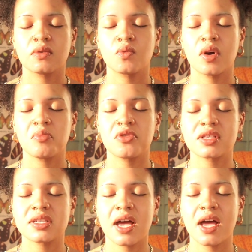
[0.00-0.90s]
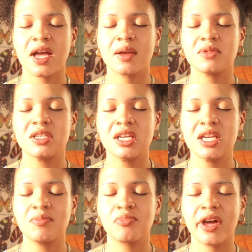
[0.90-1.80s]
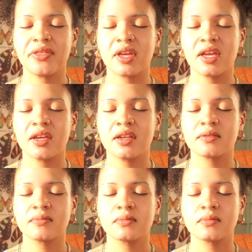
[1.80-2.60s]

One more time. Deep breath in.